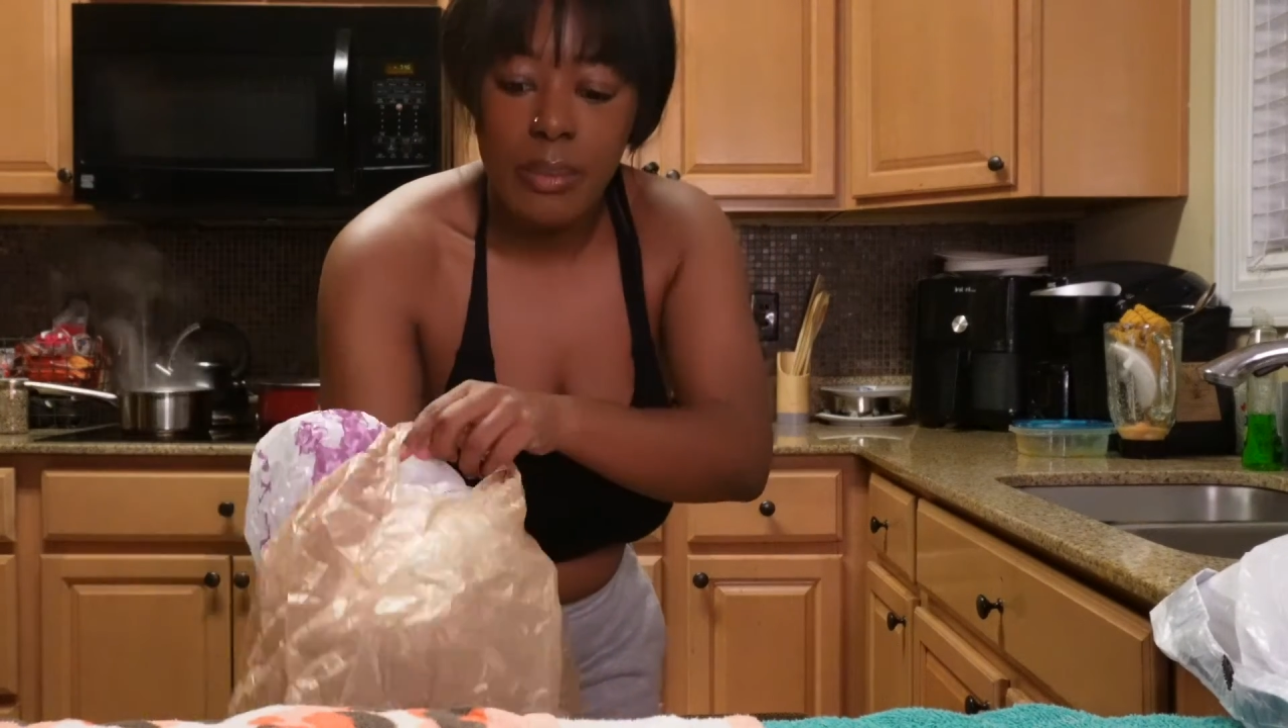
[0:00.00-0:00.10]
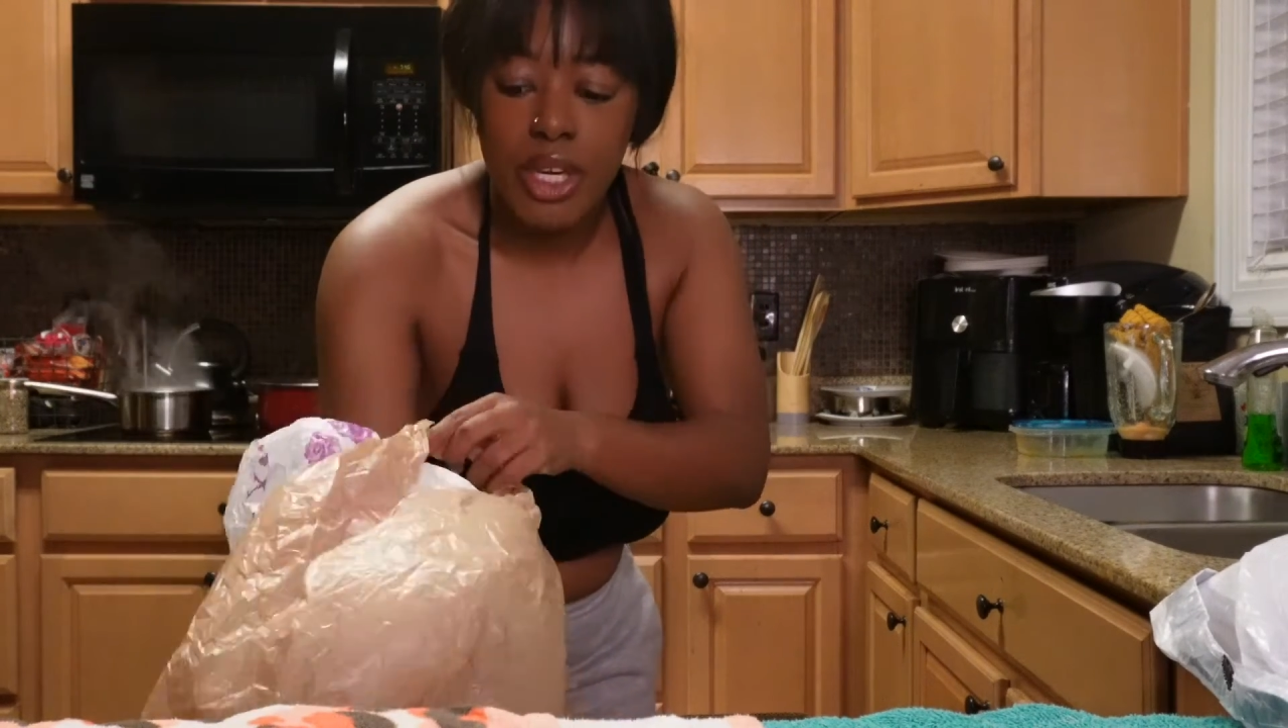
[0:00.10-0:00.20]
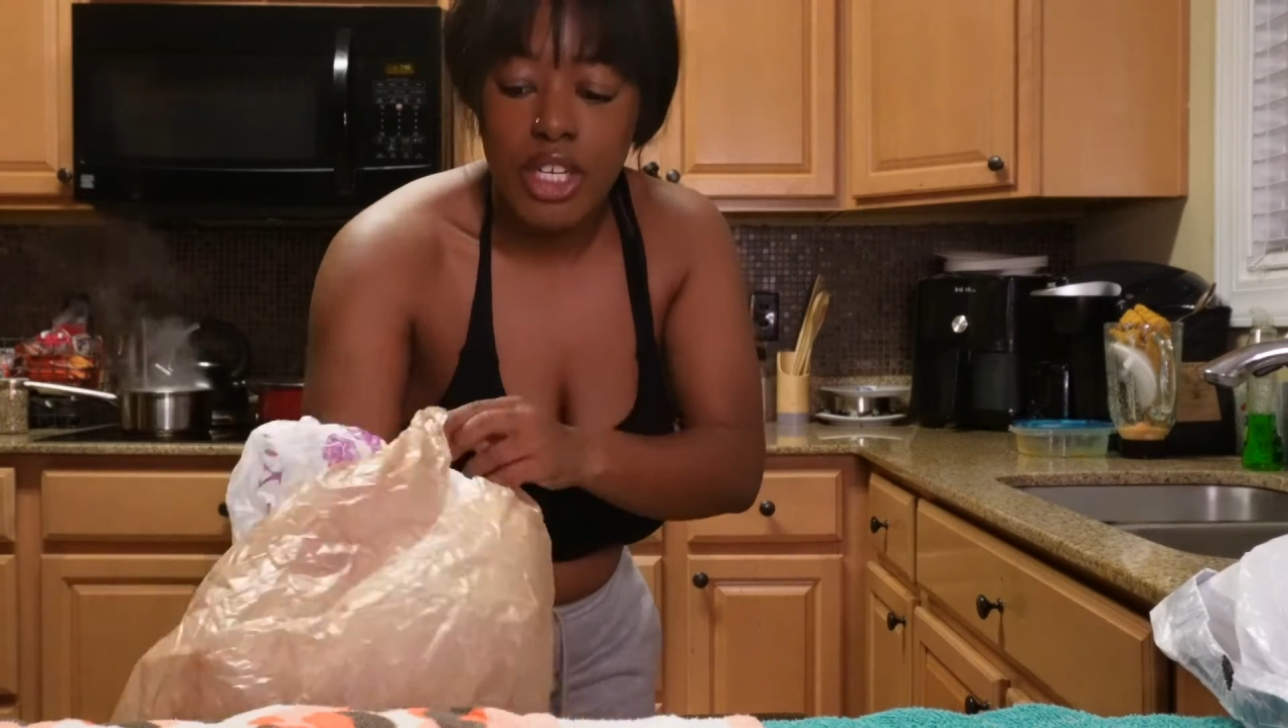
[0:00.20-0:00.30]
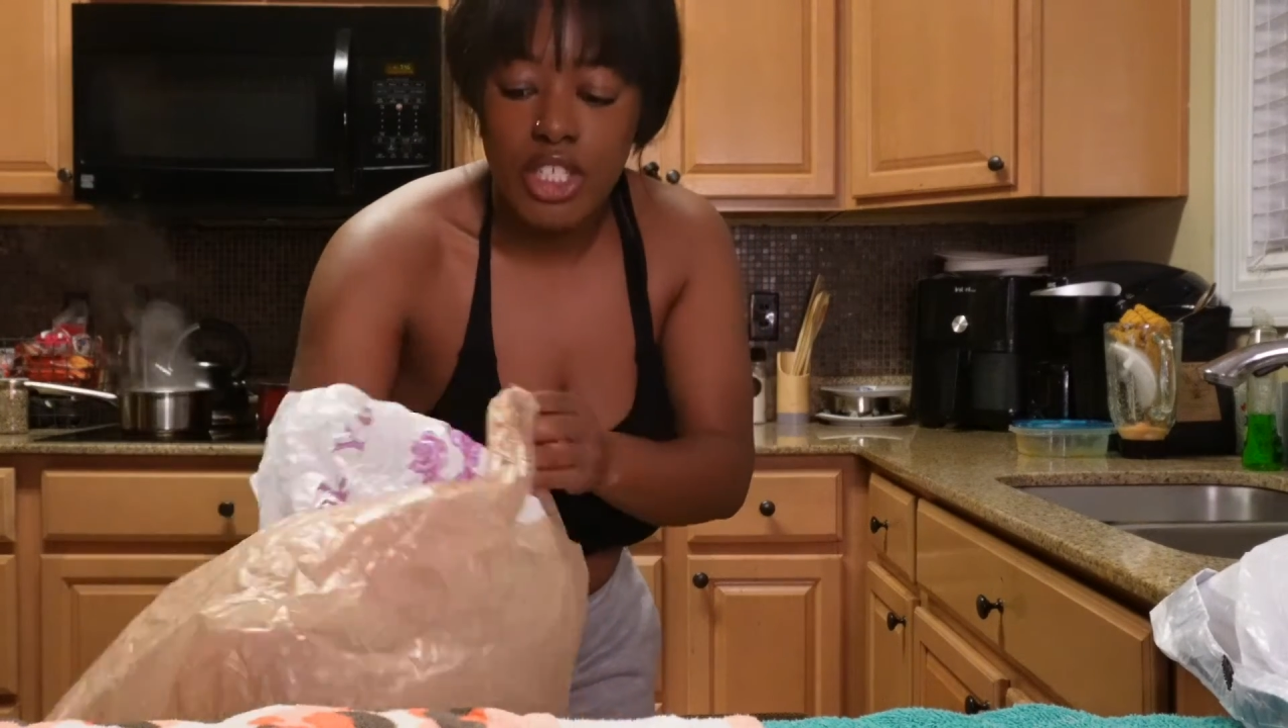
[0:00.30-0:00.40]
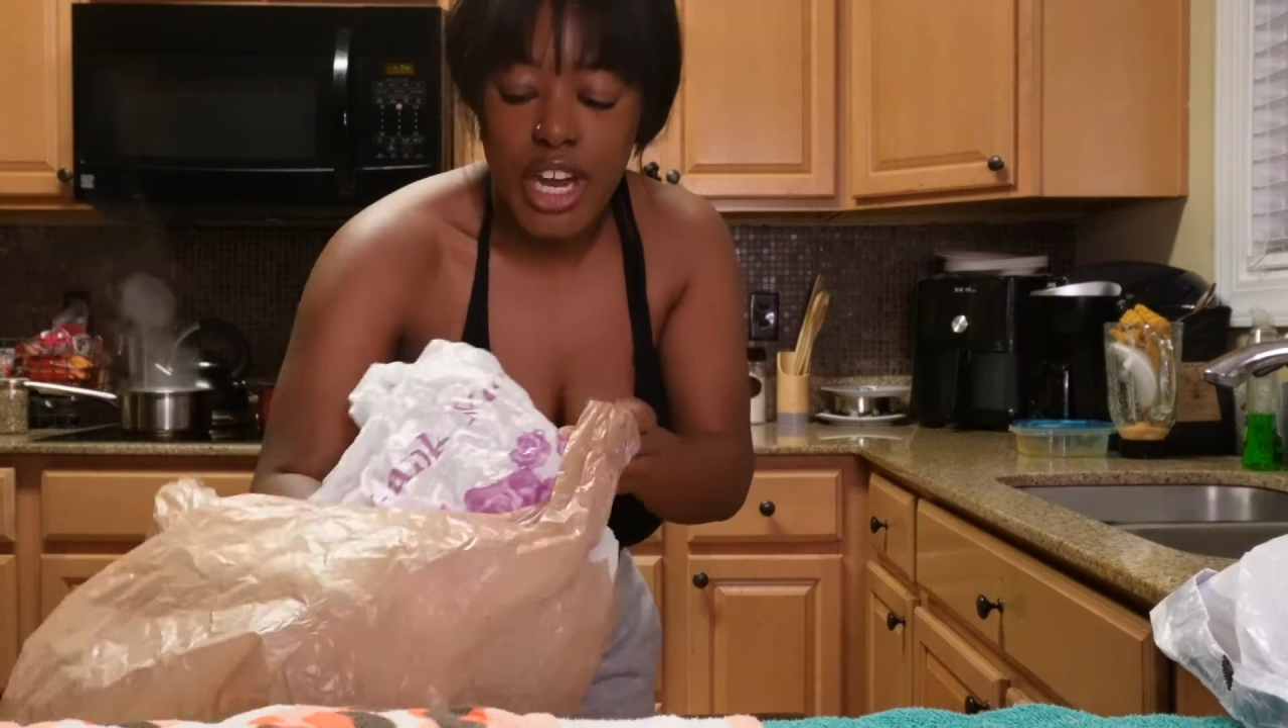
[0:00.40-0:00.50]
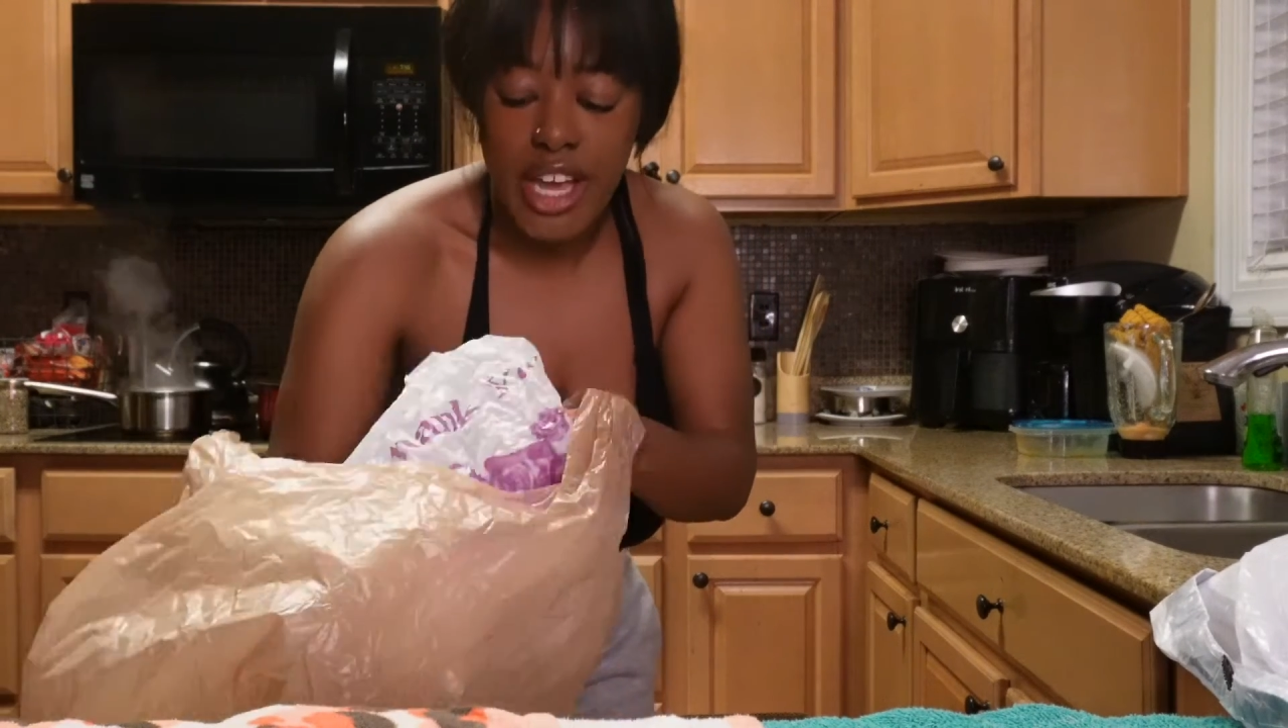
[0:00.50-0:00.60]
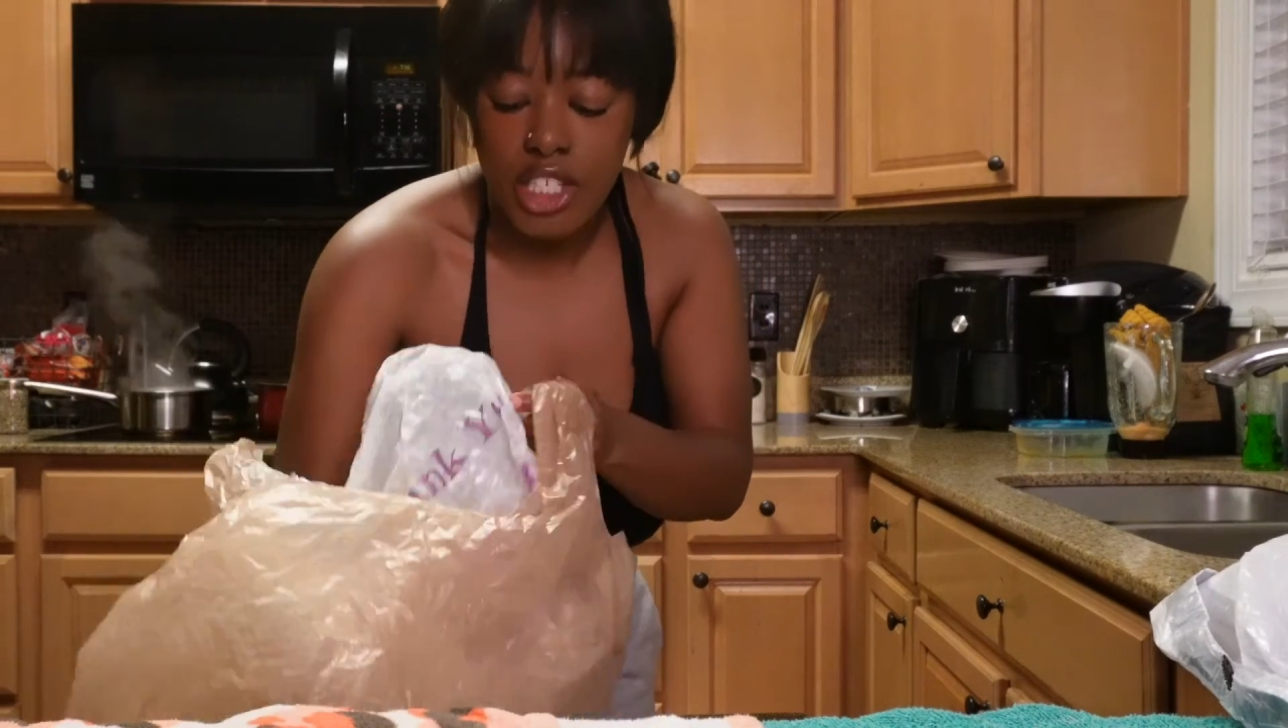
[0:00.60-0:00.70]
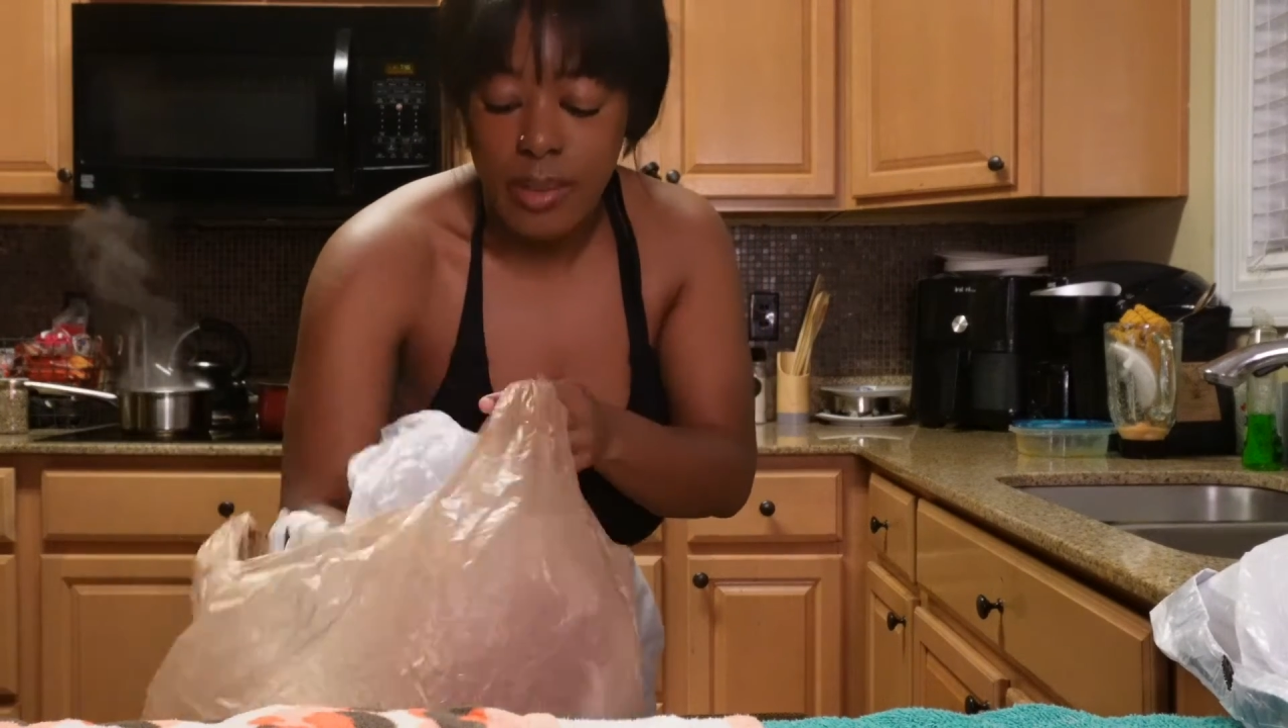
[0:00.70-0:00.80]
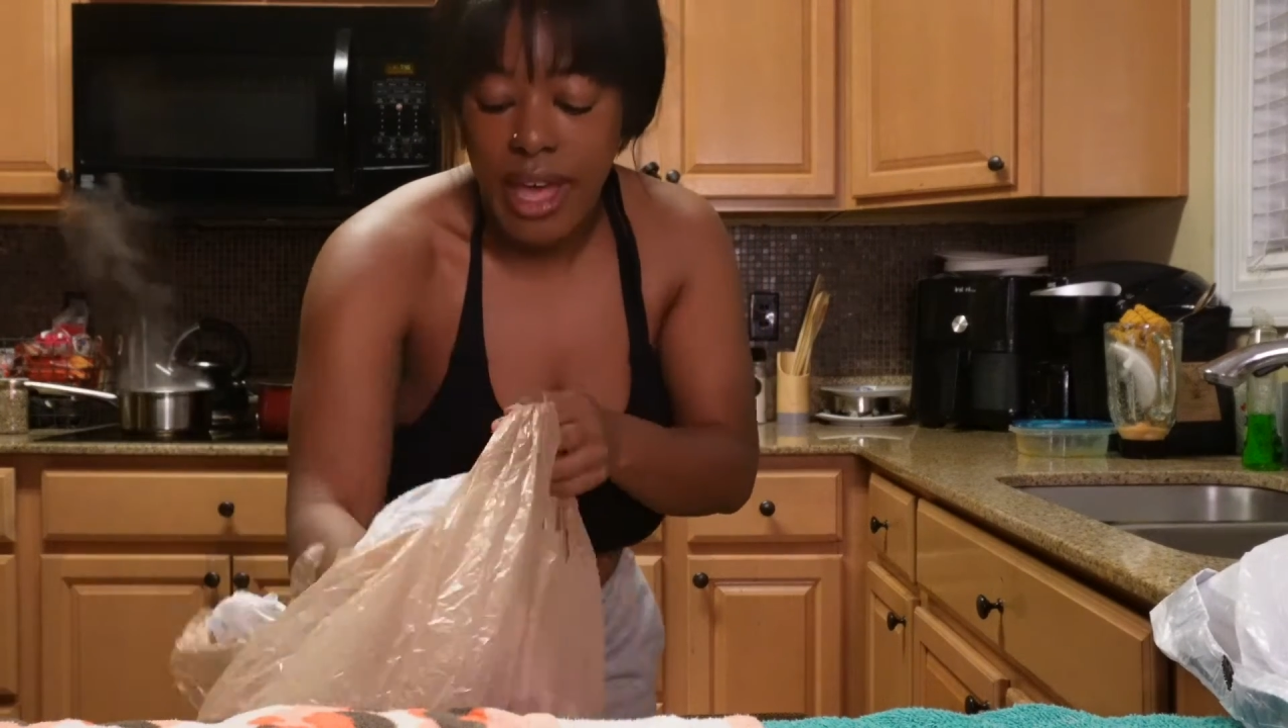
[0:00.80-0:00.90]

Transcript: bigger trash